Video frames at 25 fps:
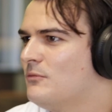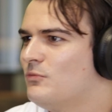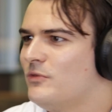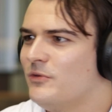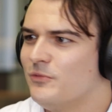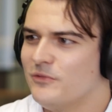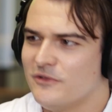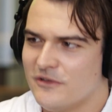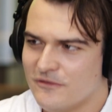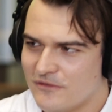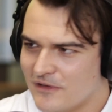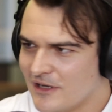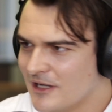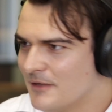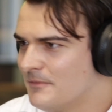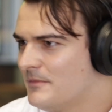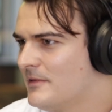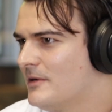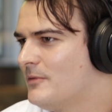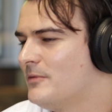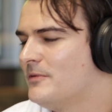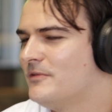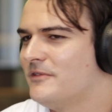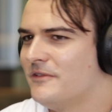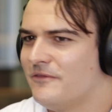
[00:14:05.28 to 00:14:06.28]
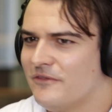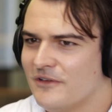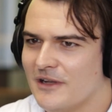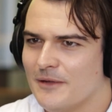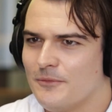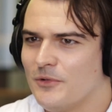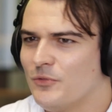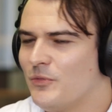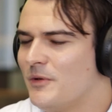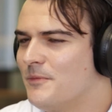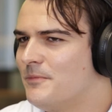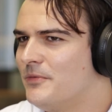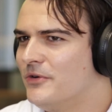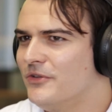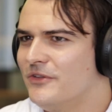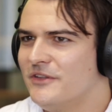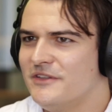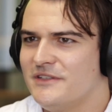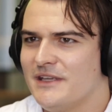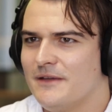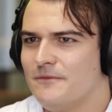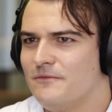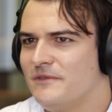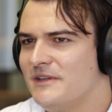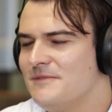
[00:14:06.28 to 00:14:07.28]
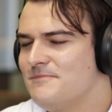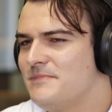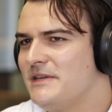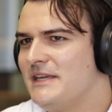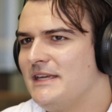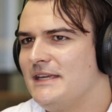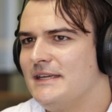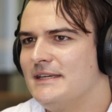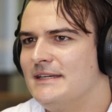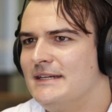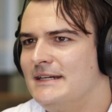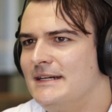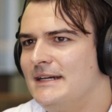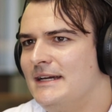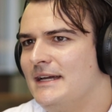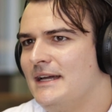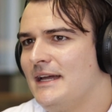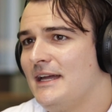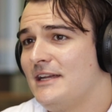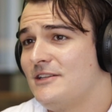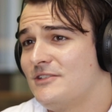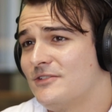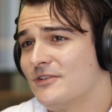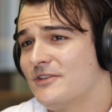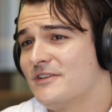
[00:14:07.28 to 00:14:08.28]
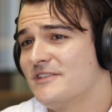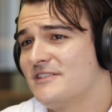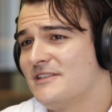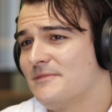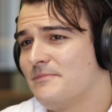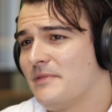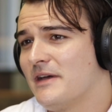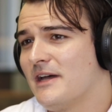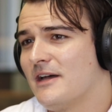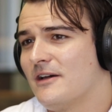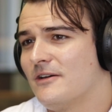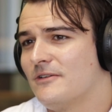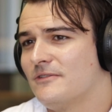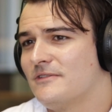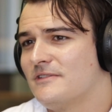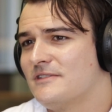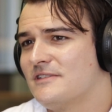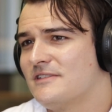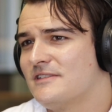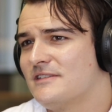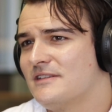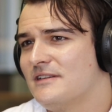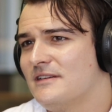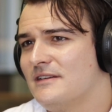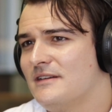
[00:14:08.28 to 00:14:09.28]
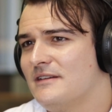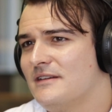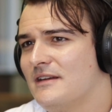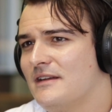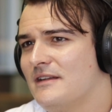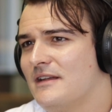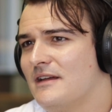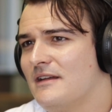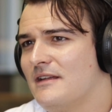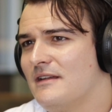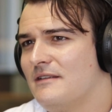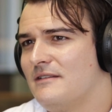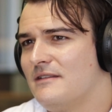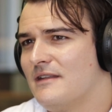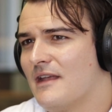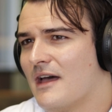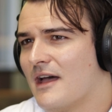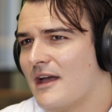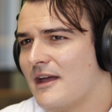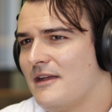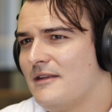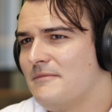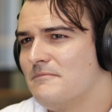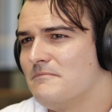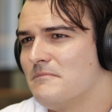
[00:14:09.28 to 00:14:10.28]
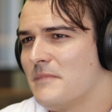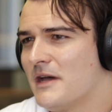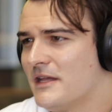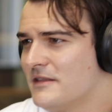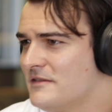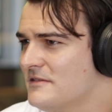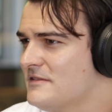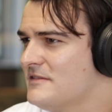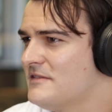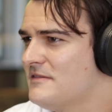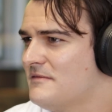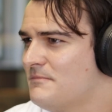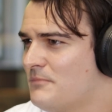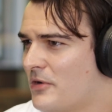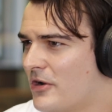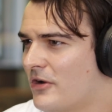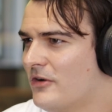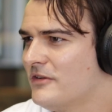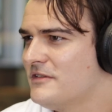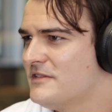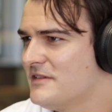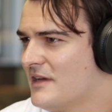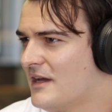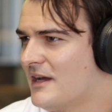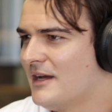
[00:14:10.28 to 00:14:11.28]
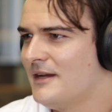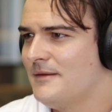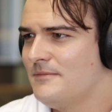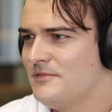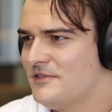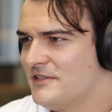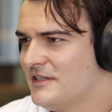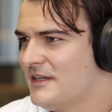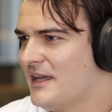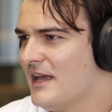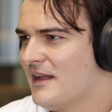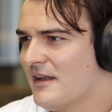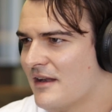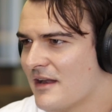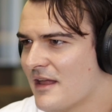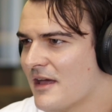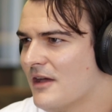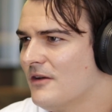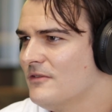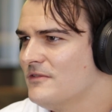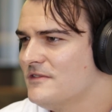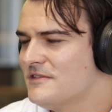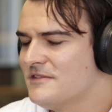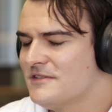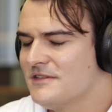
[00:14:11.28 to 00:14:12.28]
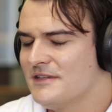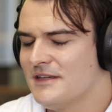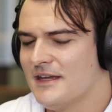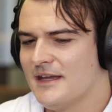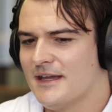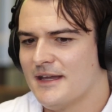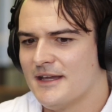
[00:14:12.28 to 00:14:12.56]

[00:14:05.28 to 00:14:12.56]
and we would develop, and we would develop, and we built this MVP. It took us about 9 months part-time to get it out.